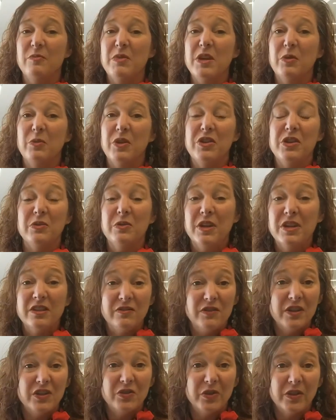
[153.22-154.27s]
meet with you
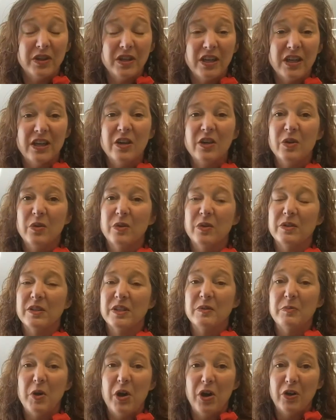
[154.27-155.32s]
individually or in
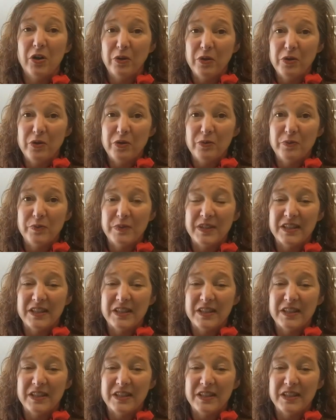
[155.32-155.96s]
small groups.